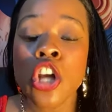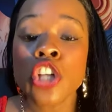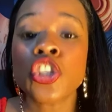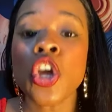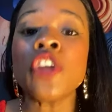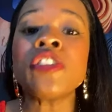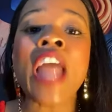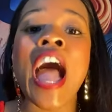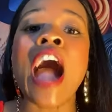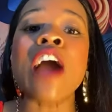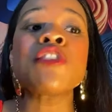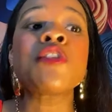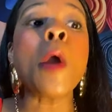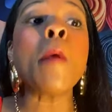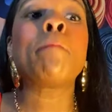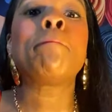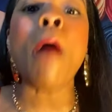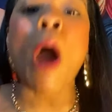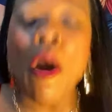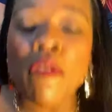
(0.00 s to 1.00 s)
So now
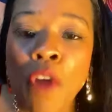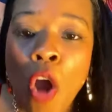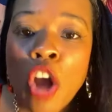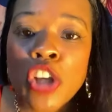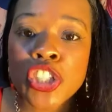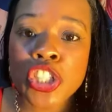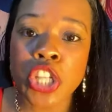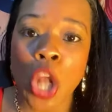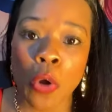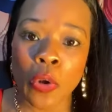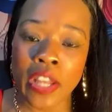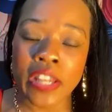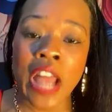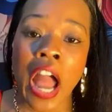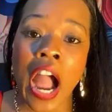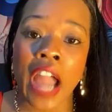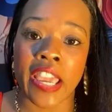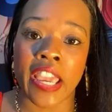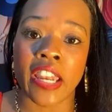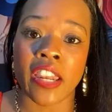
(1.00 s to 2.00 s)
you both are slowly
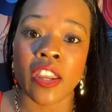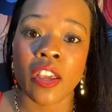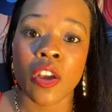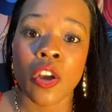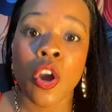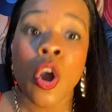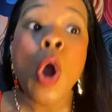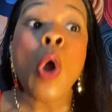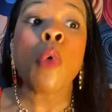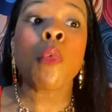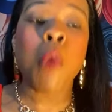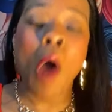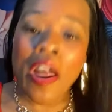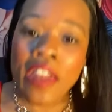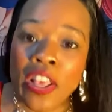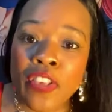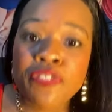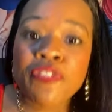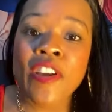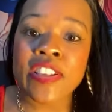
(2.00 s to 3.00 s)
dying. One
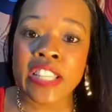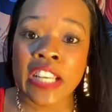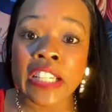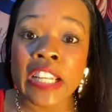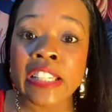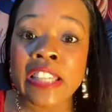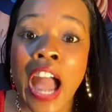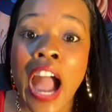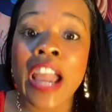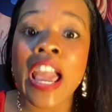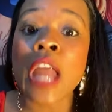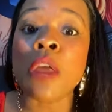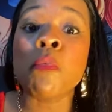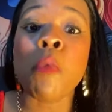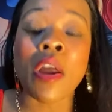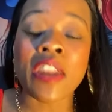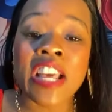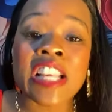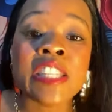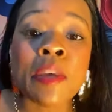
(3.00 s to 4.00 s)
is physically dying, and
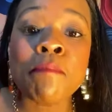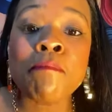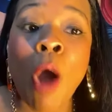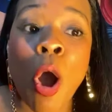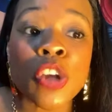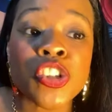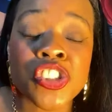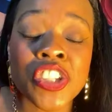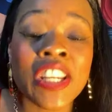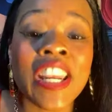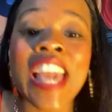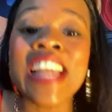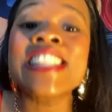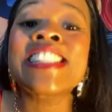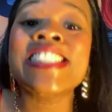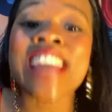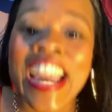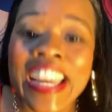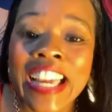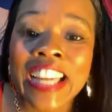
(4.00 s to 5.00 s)
one is emotionally and
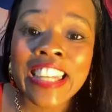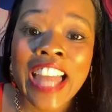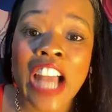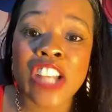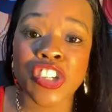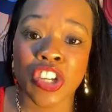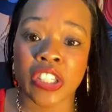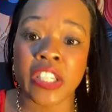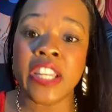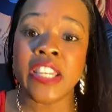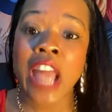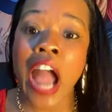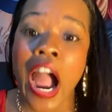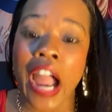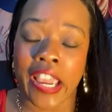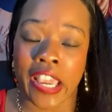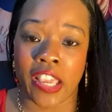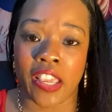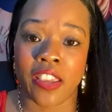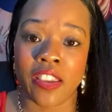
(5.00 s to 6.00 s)
psychologically
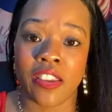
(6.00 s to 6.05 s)
dying.